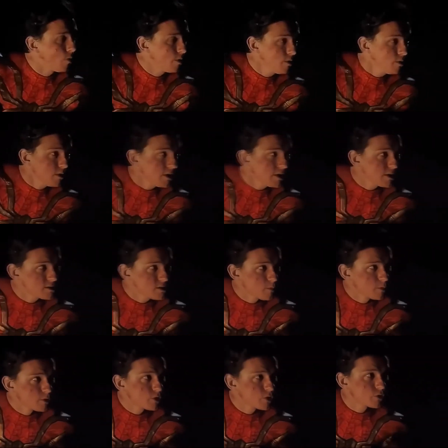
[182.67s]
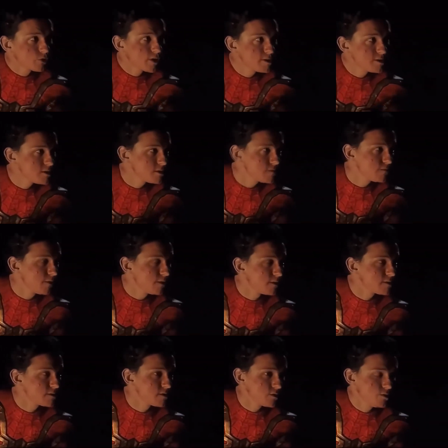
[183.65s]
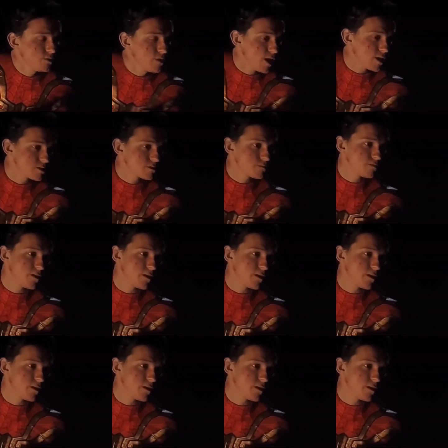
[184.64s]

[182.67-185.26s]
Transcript: What are like some of the craziest villains that you guys have